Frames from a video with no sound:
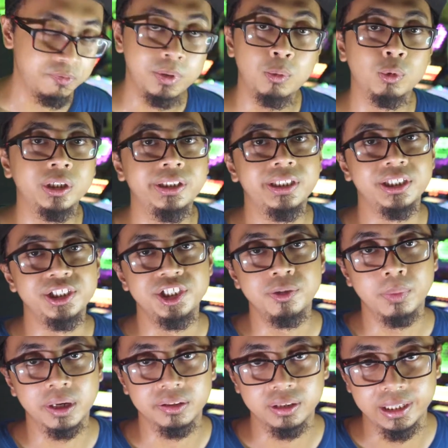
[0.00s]
been wanting a G
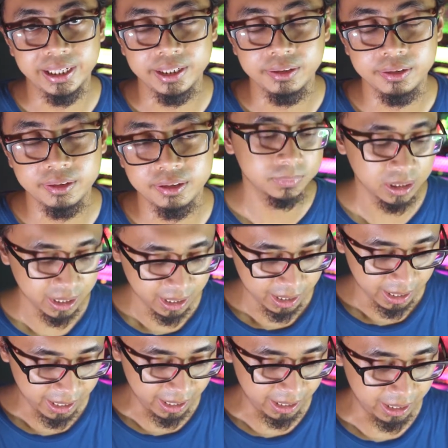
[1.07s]
Master lens,
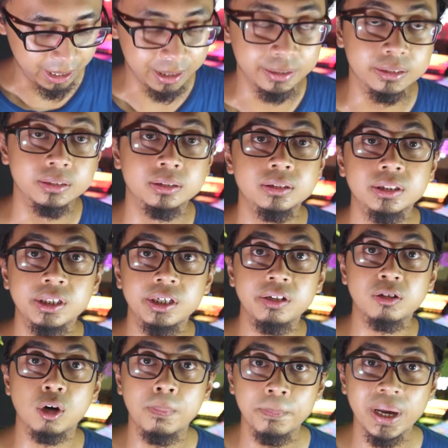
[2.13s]
and it's
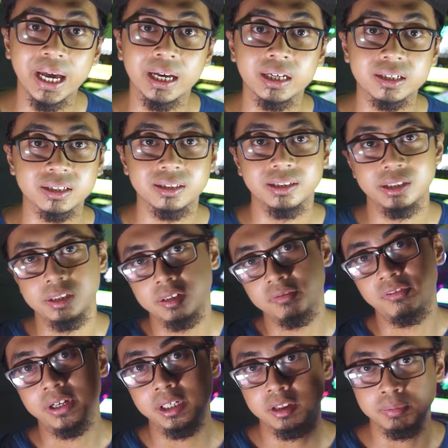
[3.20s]
compact. It's
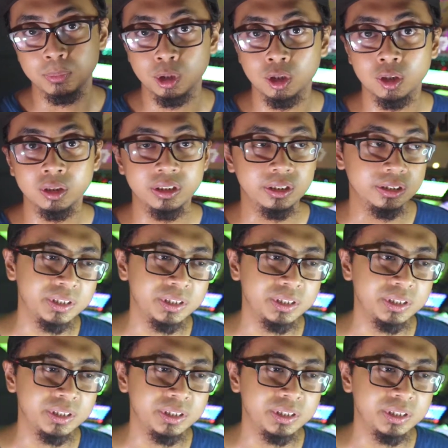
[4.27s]
very small.